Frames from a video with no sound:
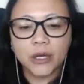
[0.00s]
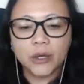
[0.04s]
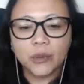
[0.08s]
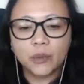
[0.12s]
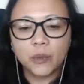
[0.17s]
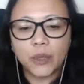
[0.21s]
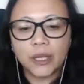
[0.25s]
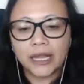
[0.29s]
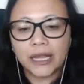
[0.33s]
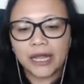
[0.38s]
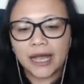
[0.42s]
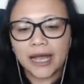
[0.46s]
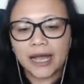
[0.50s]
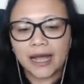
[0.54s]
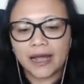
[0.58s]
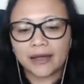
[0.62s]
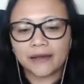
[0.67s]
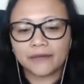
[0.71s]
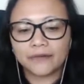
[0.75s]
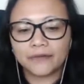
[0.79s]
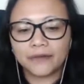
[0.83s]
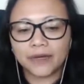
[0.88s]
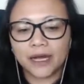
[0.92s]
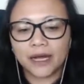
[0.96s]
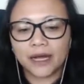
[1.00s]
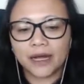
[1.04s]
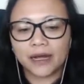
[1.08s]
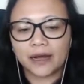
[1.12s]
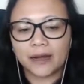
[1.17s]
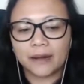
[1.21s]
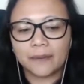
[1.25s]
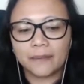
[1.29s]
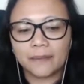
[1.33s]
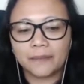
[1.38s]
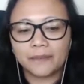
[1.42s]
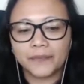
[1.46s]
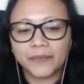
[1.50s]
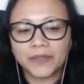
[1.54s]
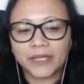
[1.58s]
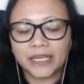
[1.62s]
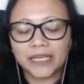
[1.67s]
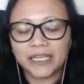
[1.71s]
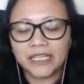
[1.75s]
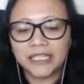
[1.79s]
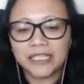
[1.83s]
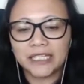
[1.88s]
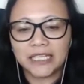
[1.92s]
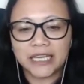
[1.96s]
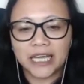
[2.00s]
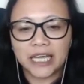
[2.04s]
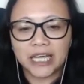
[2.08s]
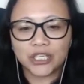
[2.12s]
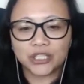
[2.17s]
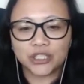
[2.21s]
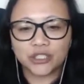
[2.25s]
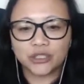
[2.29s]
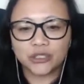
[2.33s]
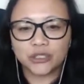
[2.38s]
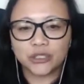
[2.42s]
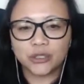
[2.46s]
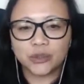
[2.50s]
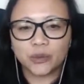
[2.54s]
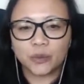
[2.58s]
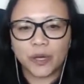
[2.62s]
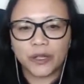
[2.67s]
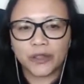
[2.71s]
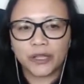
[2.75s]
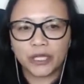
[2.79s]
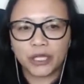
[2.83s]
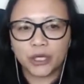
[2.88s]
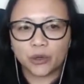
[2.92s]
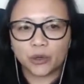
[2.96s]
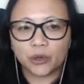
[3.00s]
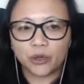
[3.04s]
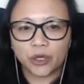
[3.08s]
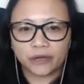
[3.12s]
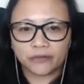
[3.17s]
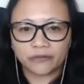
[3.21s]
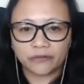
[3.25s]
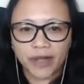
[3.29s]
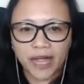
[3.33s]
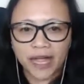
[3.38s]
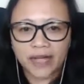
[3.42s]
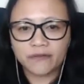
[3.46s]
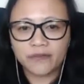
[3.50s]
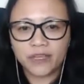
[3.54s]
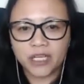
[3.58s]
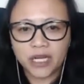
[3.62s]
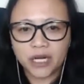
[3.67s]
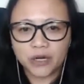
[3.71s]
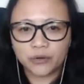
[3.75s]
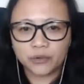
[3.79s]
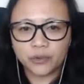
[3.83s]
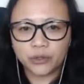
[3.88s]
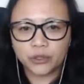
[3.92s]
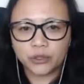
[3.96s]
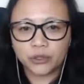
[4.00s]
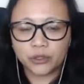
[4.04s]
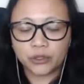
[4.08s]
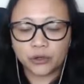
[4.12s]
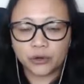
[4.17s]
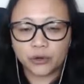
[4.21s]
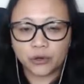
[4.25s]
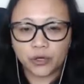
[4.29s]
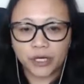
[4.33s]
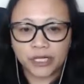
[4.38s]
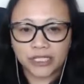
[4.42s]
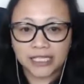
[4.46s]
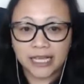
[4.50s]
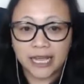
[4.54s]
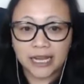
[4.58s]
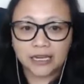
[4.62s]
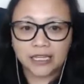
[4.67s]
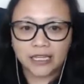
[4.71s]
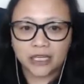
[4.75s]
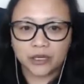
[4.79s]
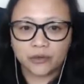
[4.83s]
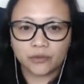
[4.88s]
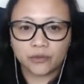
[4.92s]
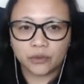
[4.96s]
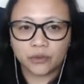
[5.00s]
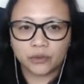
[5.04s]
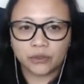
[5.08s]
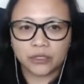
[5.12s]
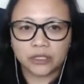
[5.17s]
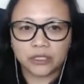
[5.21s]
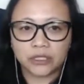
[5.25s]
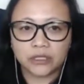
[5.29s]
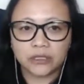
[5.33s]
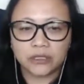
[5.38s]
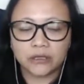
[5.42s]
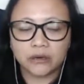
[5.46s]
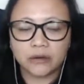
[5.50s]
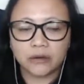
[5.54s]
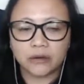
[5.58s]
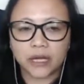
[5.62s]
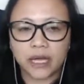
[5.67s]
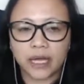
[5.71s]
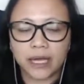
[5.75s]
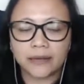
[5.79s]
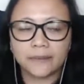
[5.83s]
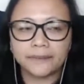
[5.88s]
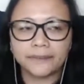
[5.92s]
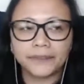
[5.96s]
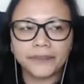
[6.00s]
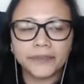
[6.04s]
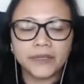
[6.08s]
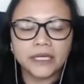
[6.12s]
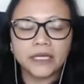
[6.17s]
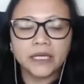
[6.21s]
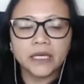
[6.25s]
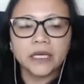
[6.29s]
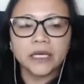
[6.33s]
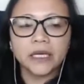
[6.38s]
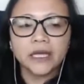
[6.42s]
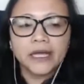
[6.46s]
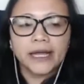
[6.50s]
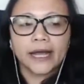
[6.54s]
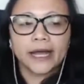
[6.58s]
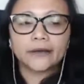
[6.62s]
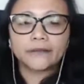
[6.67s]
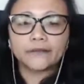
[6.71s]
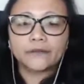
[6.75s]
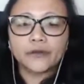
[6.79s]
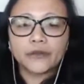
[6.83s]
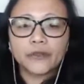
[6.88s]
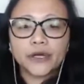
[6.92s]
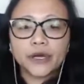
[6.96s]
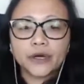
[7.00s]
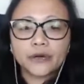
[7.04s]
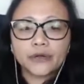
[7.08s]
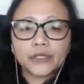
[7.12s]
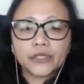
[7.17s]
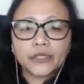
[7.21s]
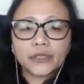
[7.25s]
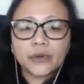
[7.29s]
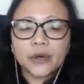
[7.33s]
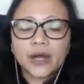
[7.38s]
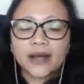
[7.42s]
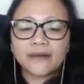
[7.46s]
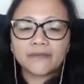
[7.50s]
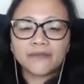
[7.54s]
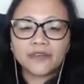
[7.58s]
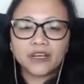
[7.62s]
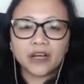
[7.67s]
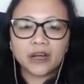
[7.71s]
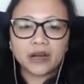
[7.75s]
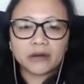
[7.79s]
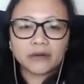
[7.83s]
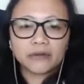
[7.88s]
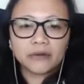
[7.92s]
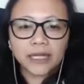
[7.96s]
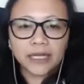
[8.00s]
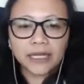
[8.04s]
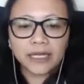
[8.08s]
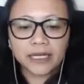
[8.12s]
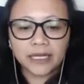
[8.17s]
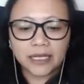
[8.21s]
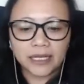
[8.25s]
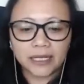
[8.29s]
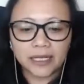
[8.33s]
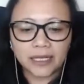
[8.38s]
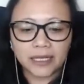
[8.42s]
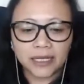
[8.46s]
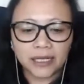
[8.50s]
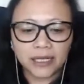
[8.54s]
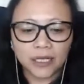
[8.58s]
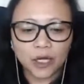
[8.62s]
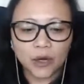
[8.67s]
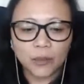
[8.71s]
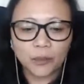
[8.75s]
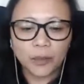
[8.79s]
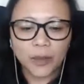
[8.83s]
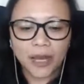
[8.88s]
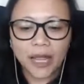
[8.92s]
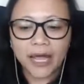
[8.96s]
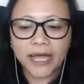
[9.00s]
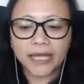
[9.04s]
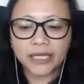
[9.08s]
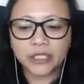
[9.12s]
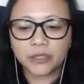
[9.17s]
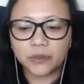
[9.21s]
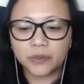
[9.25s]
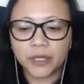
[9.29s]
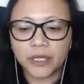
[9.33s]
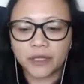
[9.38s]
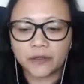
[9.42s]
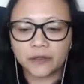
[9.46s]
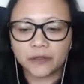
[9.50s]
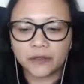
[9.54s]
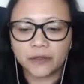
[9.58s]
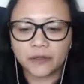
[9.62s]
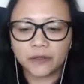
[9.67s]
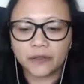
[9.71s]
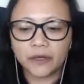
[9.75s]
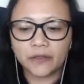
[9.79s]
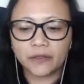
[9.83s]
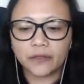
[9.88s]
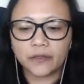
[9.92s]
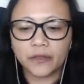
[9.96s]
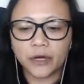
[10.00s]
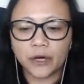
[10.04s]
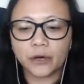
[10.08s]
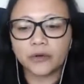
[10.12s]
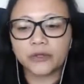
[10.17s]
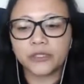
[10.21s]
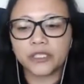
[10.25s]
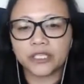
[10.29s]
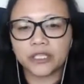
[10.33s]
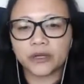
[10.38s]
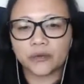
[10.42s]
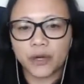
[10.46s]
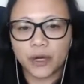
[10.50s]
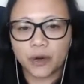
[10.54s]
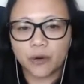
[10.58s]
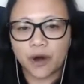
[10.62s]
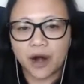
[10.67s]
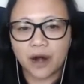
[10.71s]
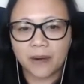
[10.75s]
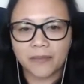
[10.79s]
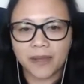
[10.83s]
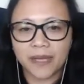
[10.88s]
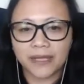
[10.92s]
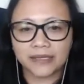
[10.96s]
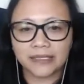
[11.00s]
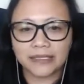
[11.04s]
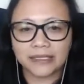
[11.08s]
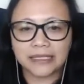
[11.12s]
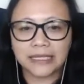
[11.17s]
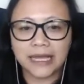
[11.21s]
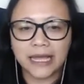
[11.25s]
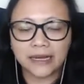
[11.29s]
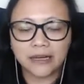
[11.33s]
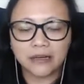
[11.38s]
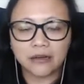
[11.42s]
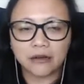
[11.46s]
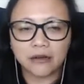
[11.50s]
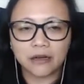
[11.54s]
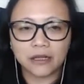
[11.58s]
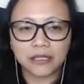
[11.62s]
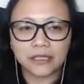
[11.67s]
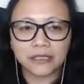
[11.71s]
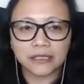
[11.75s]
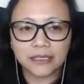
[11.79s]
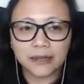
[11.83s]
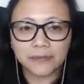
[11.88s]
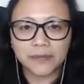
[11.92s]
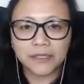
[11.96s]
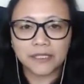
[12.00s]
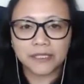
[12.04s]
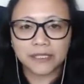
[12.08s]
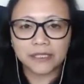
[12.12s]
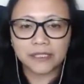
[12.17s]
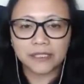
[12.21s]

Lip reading: will have an indication whether you're on a 5-year route or on a 10-year route, okay? And for those who have not really complied with those requirements, then so